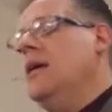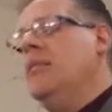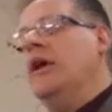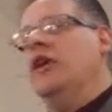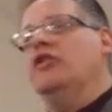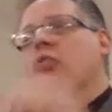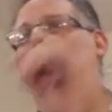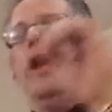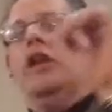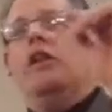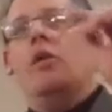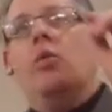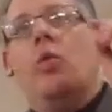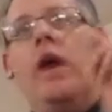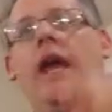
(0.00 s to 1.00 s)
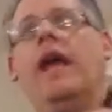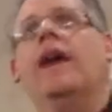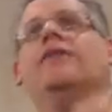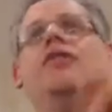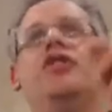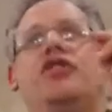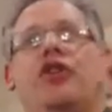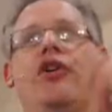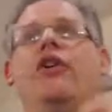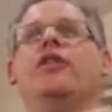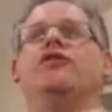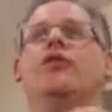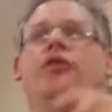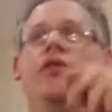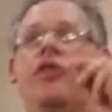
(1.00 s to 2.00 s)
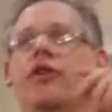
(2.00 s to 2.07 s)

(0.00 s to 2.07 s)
Because when we as a church or